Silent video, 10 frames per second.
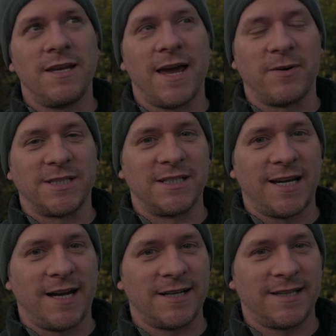Now, it's a
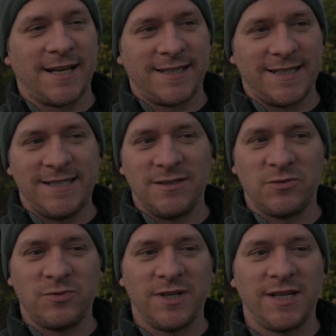target that
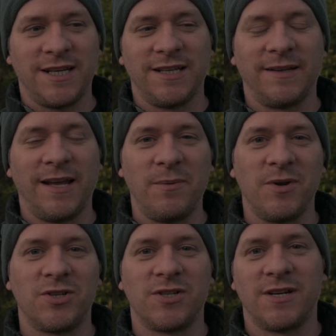isn't really
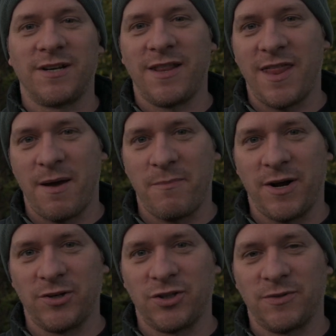imaged that
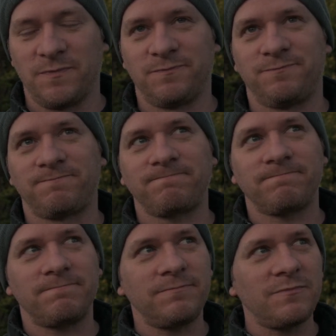much.
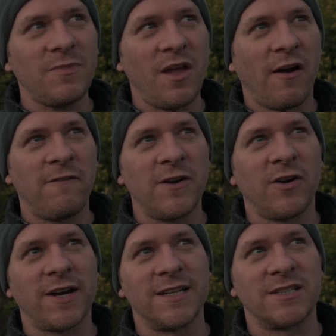I
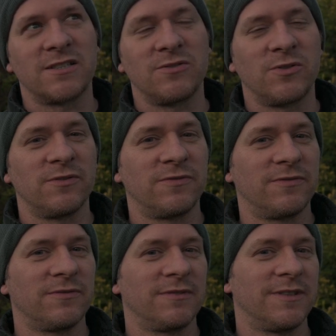feel like it's sort of
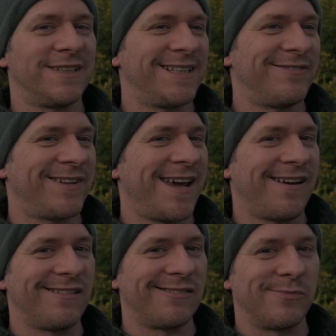left
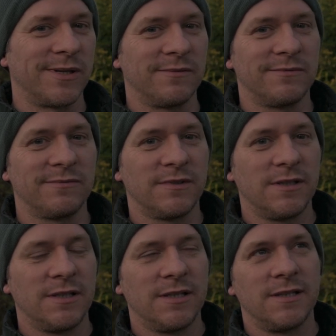out a little bit.
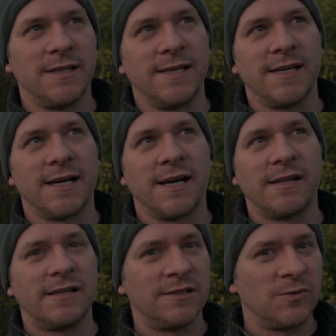The
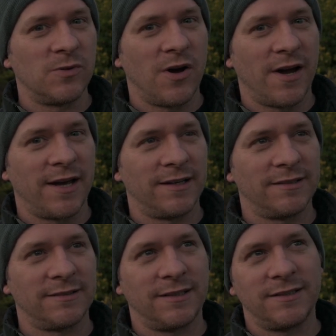uh, the little guy.
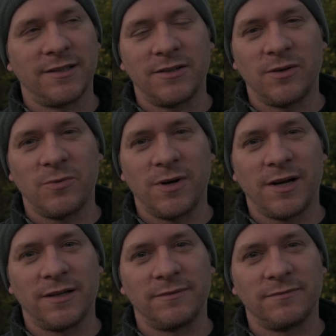I don't know
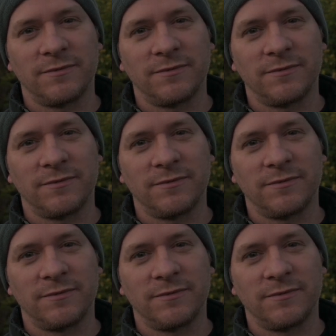why.